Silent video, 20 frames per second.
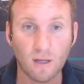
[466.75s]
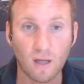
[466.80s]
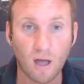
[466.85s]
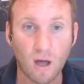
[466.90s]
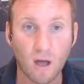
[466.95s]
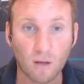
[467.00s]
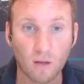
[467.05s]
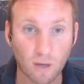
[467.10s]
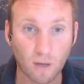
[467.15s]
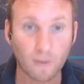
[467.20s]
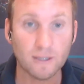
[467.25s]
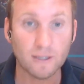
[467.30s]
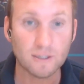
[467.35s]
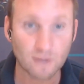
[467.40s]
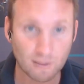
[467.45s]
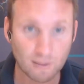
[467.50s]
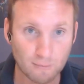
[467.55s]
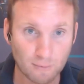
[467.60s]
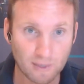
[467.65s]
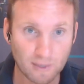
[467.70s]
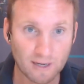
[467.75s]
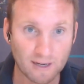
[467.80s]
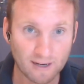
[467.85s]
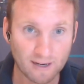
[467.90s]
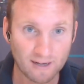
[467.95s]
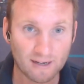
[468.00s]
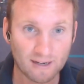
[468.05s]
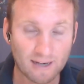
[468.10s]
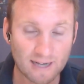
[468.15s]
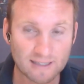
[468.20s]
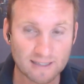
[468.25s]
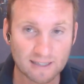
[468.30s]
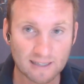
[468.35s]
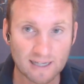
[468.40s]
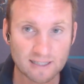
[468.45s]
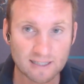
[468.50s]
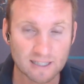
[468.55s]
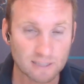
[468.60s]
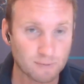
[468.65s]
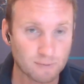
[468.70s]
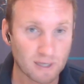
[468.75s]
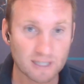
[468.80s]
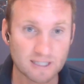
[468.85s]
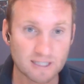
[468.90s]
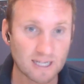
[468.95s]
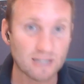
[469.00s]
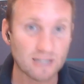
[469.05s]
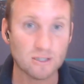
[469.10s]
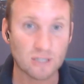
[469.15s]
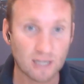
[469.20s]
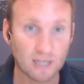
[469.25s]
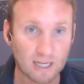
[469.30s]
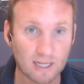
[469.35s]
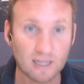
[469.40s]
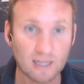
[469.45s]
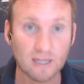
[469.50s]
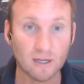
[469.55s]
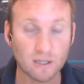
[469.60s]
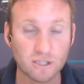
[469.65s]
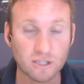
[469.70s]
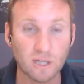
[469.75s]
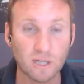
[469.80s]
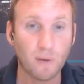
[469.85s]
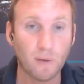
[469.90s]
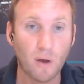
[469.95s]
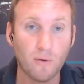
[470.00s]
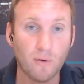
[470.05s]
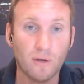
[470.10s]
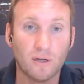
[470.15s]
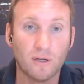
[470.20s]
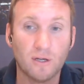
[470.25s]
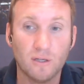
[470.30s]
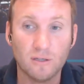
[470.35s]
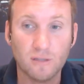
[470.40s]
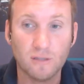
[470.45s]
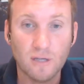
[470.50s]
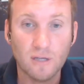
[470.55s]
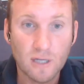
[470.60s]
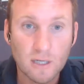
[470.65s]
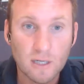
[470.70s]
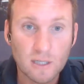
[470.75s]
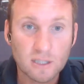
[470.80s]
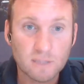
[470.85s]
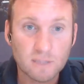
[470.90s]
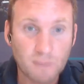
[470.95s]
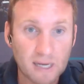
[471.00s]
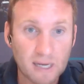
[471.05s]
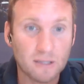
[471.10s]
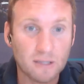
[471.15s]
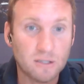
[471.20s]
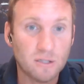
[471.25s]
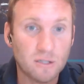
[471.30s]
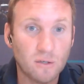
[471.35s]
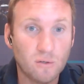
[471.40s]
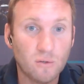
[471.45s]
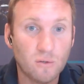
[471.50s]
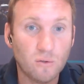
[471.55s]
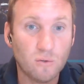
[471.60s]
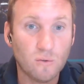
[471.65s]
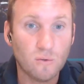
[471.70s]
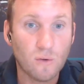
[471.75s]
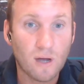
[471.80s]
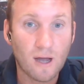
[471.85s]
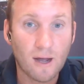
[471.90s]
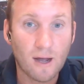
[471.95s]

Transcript: I'll go into it in later lessons, but essentially a ship owner can speak to